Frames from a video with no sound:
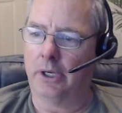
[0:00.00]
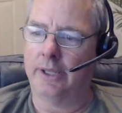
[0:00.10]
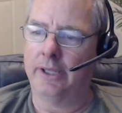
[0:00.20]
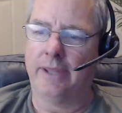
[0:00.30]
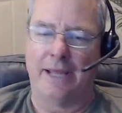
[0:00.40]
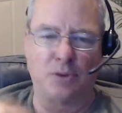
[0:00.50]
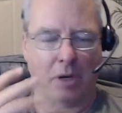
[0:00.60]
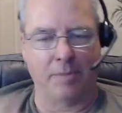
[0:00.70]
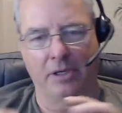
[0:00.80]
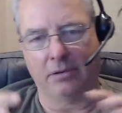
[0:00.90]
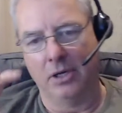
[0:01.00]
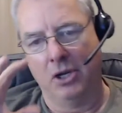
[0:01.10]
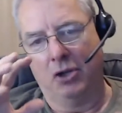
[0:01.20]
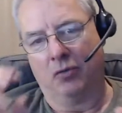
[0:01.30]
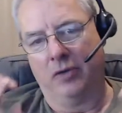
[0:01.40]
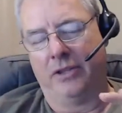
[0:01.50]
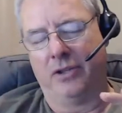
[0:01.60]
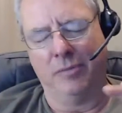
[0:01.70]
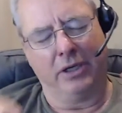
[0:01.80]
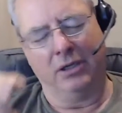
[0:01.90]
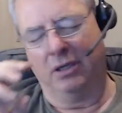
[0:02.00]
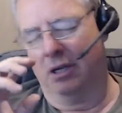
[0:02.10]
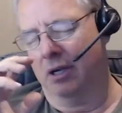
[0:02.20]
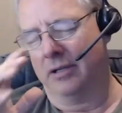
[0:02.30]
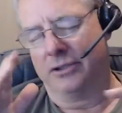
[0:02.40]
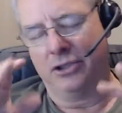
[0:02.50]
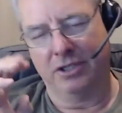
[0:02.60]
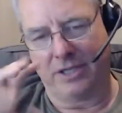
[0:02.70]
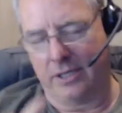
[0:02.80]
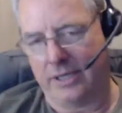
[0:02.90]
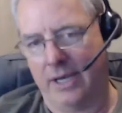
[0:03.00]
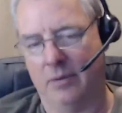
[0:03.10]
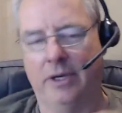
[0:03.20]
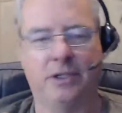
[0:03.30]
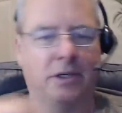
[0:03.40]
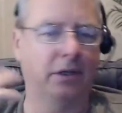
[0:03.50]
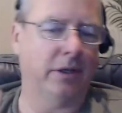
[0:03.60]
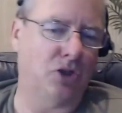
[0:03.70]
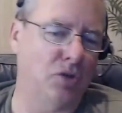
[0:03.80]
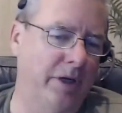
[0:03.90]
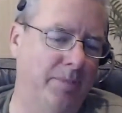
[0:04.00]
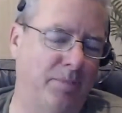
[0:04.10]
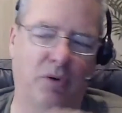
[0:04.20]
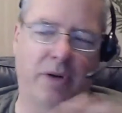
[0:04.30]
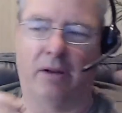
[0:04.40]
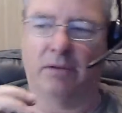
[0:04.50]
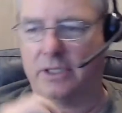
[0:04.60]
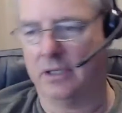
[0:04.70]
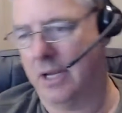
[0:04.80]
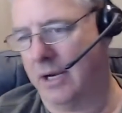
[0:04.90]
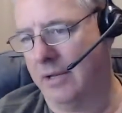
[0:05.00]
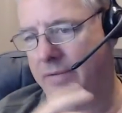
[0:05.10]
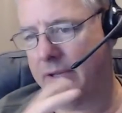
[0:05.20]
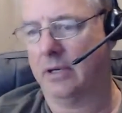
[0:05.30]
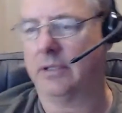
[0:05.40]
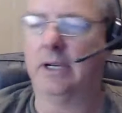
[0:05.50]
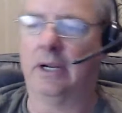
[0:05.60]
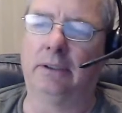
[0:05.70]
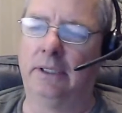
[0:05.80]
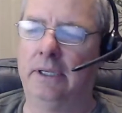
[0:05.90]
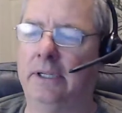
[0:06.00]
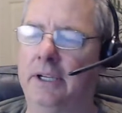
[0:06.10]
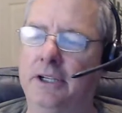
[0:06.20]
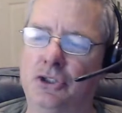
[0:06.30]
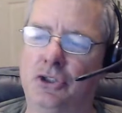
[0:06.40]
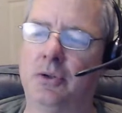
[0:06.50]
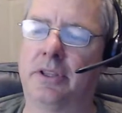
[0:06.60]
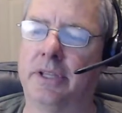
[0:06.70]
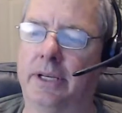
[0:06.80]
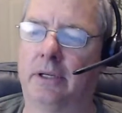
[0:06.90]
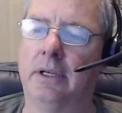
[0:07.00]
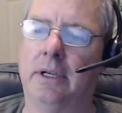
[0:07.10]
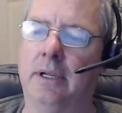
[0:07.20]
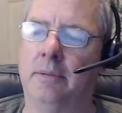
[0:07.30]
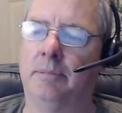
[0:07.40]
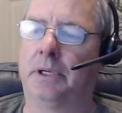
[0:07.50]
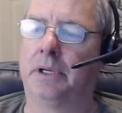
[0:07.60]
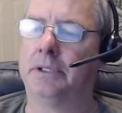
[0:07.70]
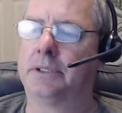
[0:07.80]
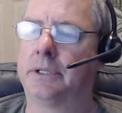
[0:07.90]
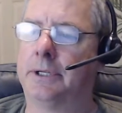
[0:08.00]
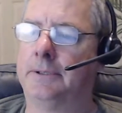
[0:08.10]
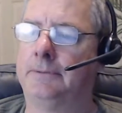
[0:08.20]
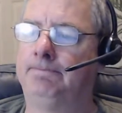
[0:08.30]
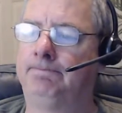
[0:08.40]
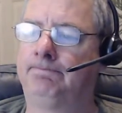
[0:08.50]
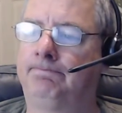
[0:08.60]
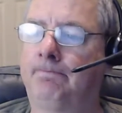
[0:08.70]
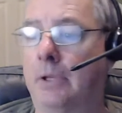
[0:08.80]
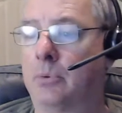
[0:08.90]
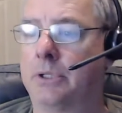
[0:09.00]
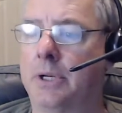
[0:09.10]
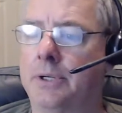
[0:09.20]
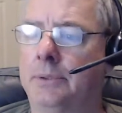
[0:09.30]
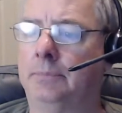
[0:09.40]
And then that's what I'm going to read through. I'm going to go, oh, should have said it that way. Should have too many pronouns here, not enough there. Just do the thing because that's what you got to do.